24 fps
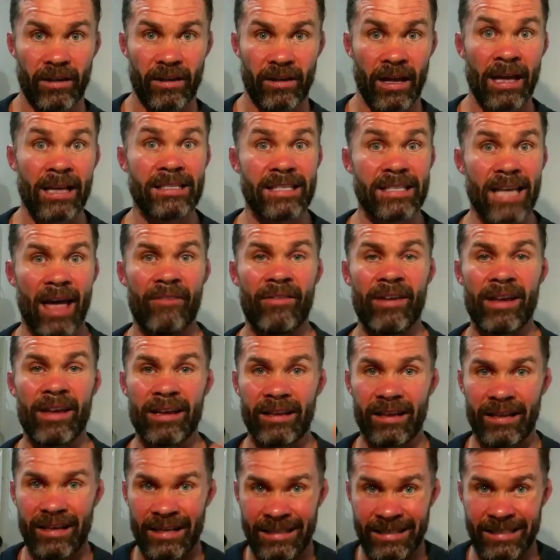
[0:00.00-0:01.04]

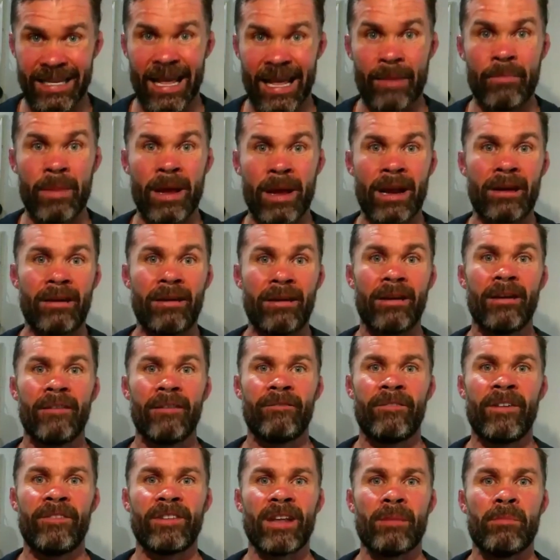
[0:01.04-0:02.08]
having a 10-minute,
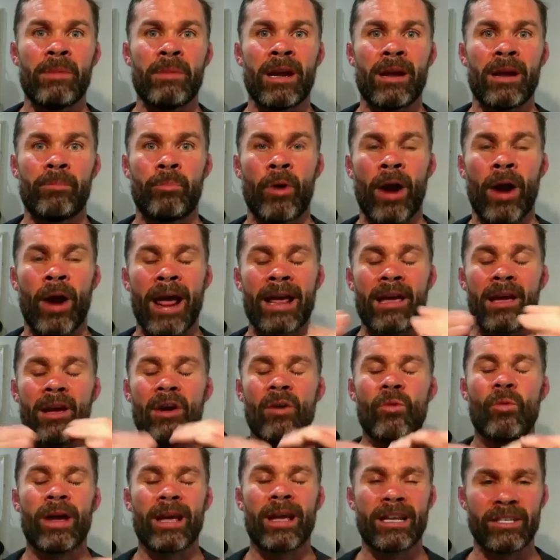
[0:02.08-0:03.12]
15-minute break
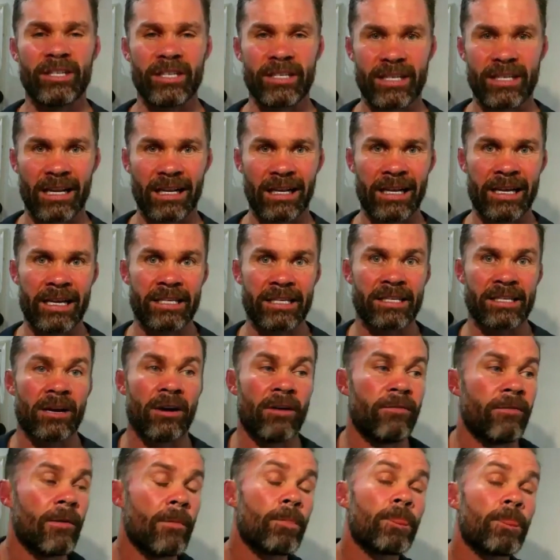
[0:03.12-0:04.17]
where you can just clear yourself.